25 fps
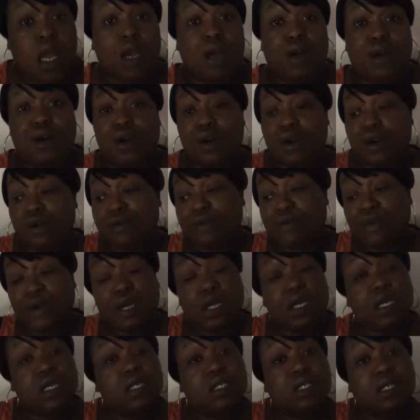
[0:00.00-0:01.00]

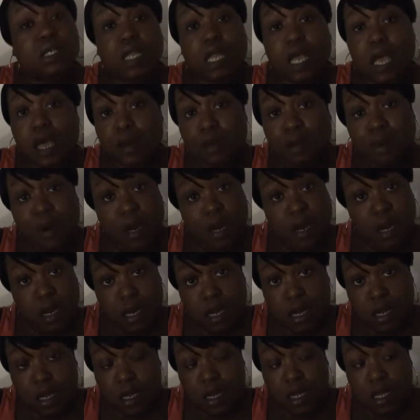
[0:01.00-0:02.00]
Girlfriend is not
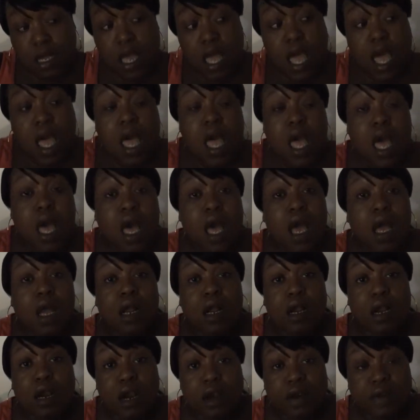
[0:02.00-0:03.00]
pregnant.
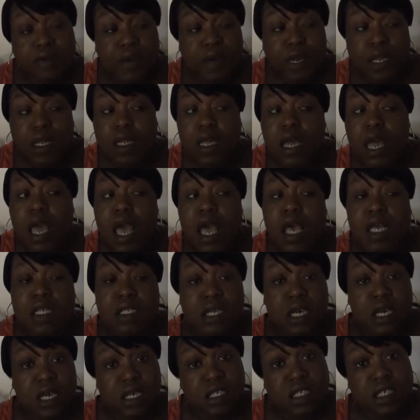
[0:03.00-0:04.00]
Girlfriend
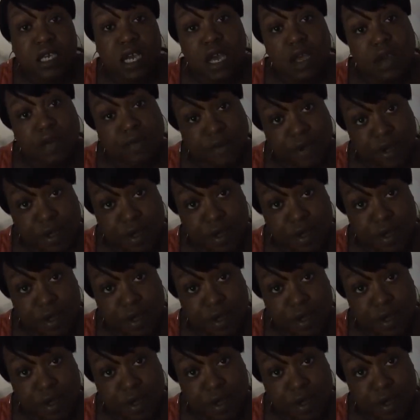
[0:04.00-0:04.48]
has HIV.